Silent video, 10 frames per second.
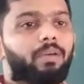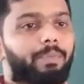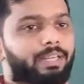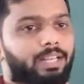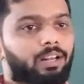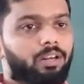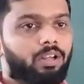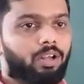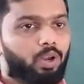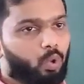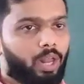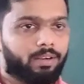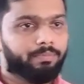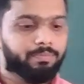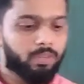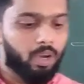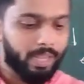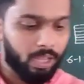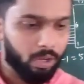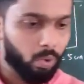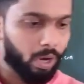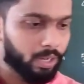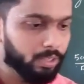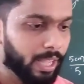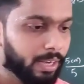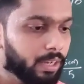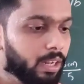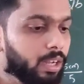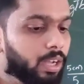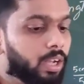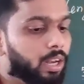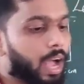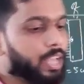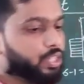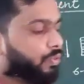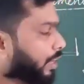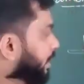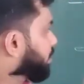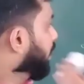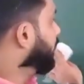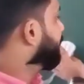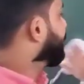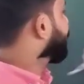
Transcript: meter ruler. Okay, ruler. Then last one is the